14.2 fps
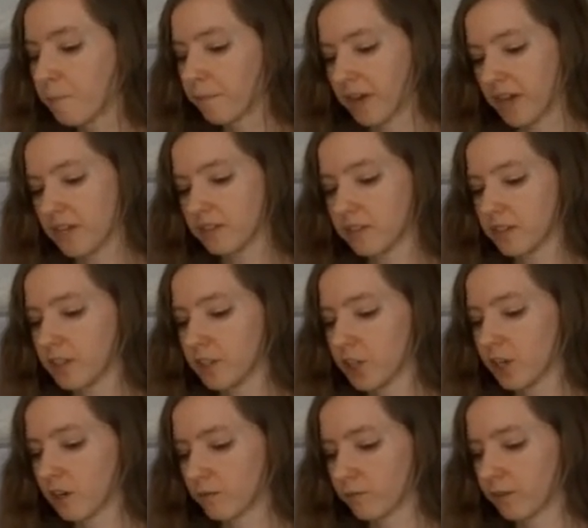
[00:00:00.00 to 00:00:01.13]
Based on your
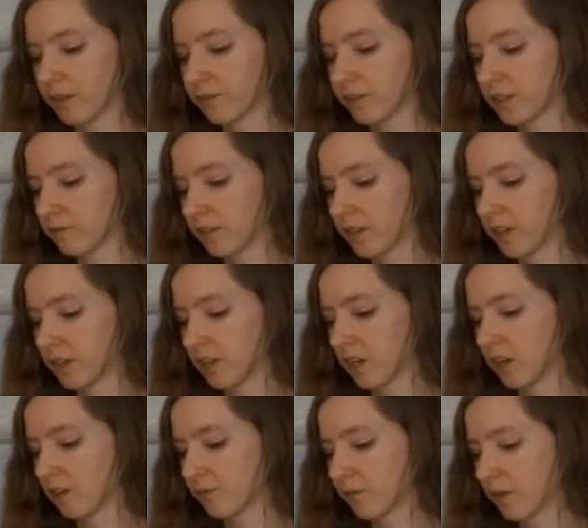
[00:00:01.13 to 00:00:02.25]
current frequency reading
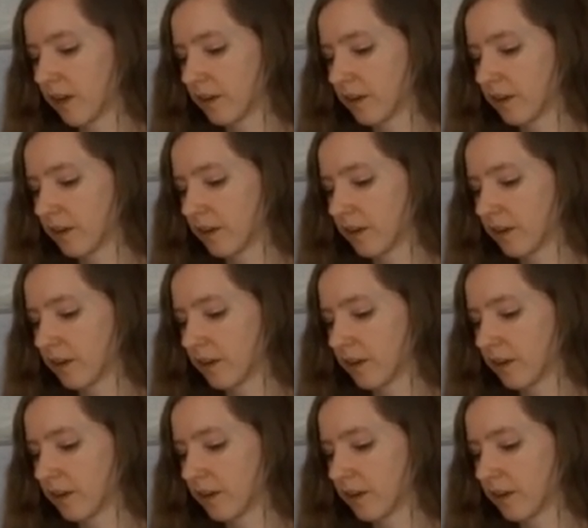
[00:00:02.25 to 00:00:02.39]
of